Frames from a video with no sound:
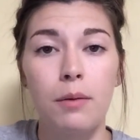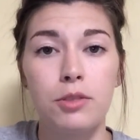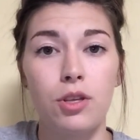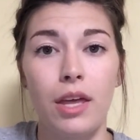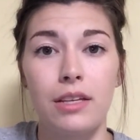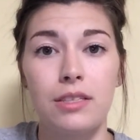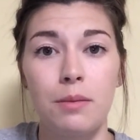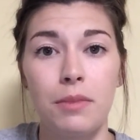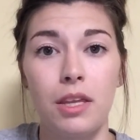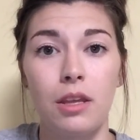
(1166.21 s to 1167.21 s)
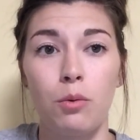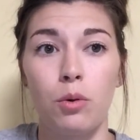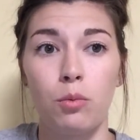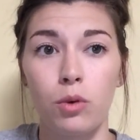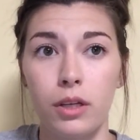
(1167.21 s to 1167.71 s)
So that's something that
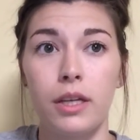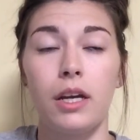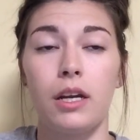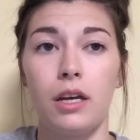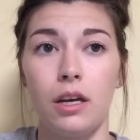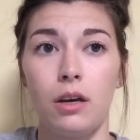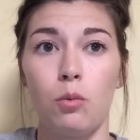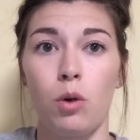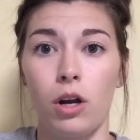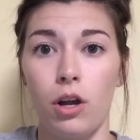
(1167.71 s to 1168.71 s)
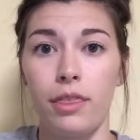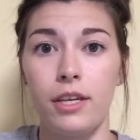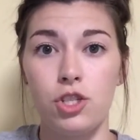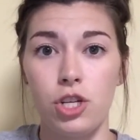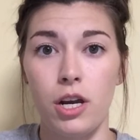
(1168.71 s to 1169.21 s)
we're really going to work on
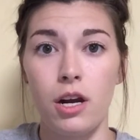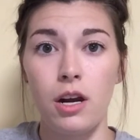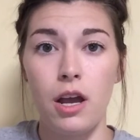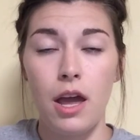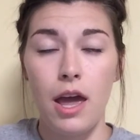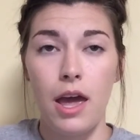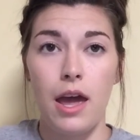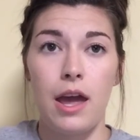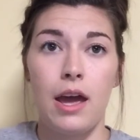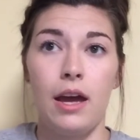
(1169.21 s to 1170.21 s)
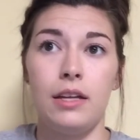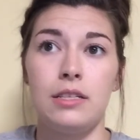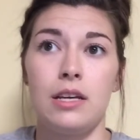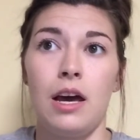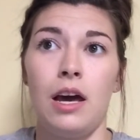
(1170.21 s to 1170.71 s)
this year.
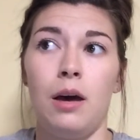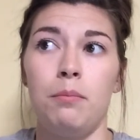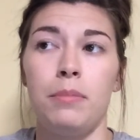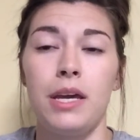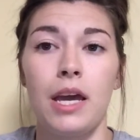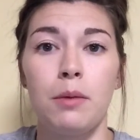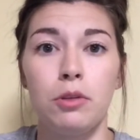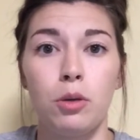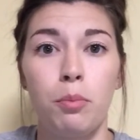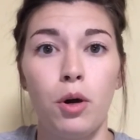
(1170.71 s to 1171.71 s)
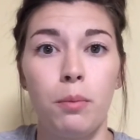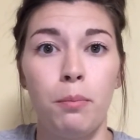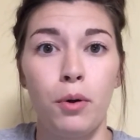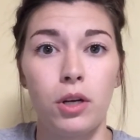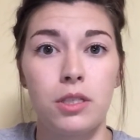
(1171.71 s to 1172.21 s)
And being able to put
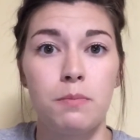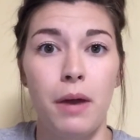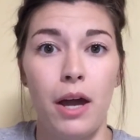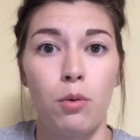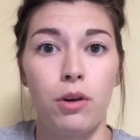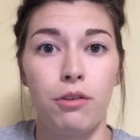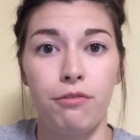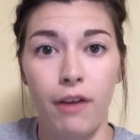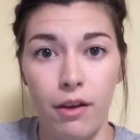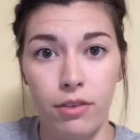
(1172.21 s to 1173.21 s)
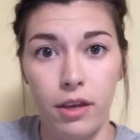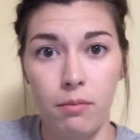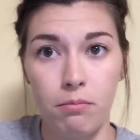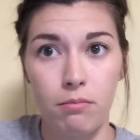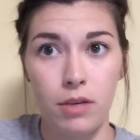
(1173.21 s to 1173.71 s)
books back where you found
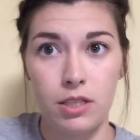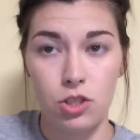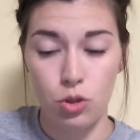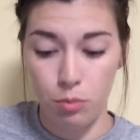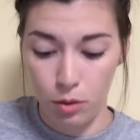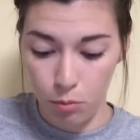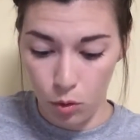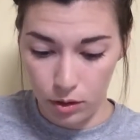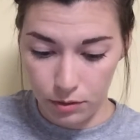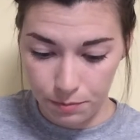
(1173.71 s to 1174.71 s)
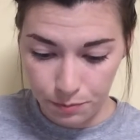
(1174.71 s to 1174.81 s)
them is super important.